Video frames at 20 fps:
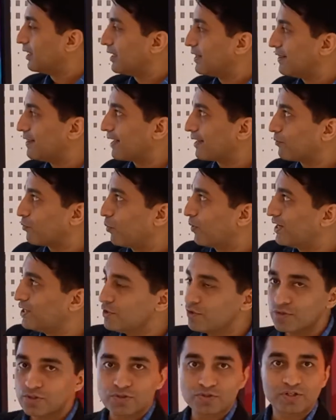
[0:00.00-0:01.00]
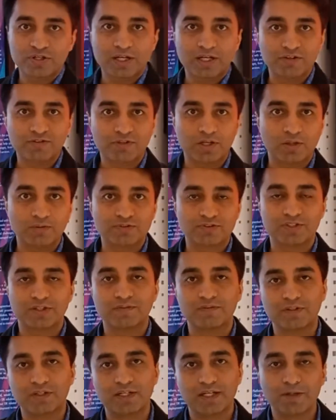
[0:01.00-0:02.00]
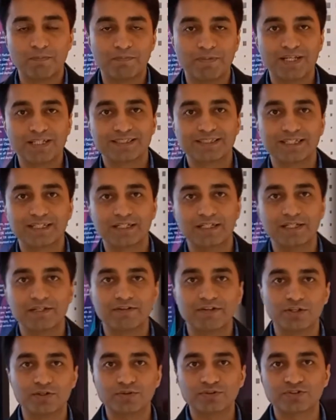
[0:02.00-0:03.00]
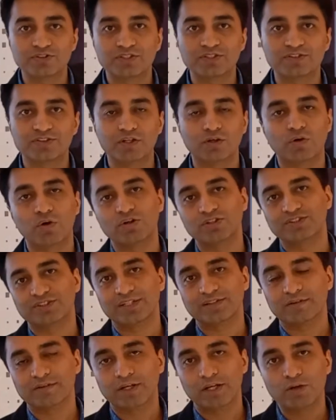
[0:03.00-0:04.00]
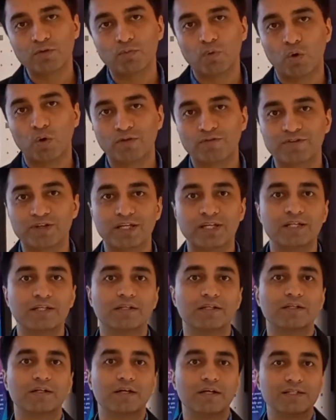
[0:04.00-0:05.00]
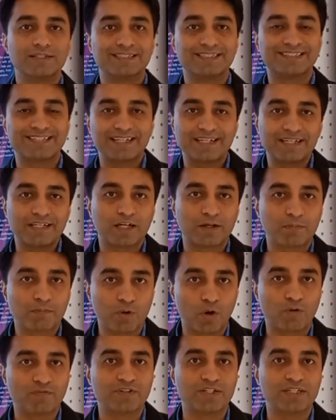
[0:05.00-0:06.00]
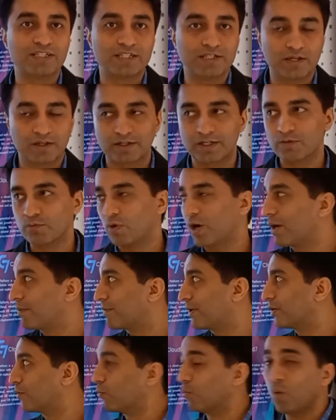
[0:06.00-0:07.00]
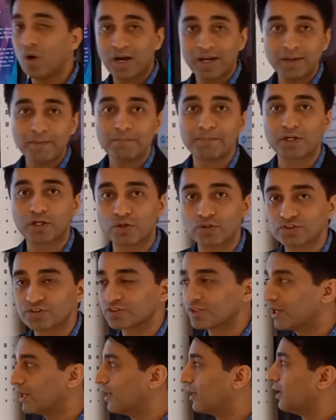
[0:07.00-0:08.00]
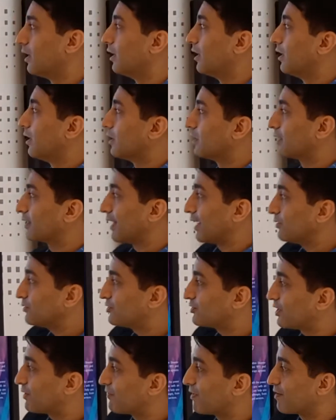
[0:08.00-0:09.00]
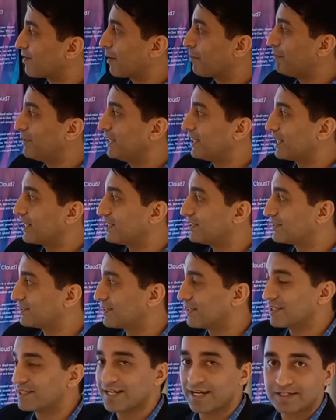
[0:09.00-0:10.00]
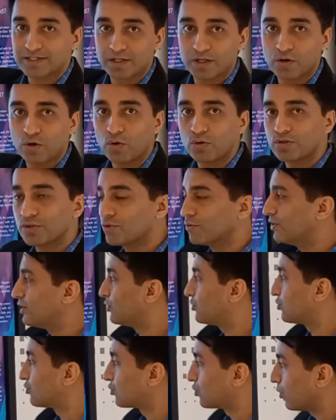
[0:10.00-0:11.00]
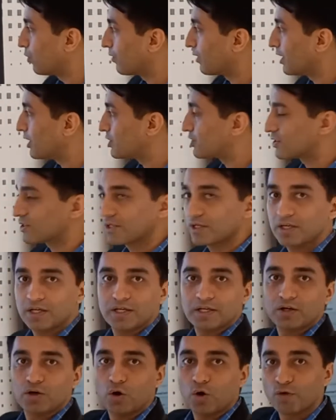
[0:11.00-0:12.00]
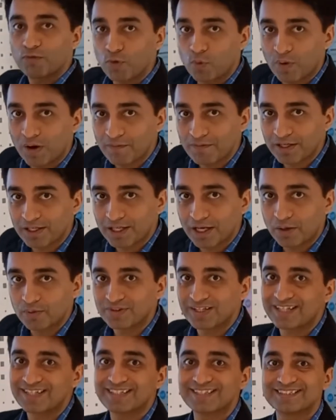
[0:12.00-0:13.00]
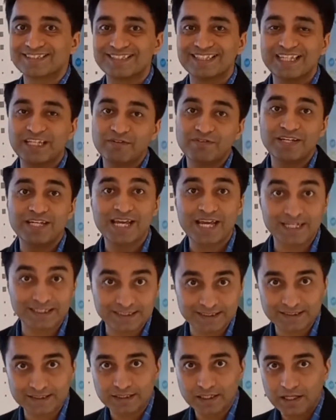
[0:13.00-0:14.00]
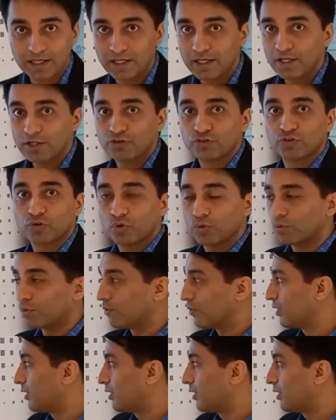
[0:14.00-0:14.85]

that when you utilize Cloud7, it basically reduces the costs that are involved in setting up of the DR environment. Why? Because Cloud7 replicates the data onto the storage of Huawei Cloud, that is EVS. So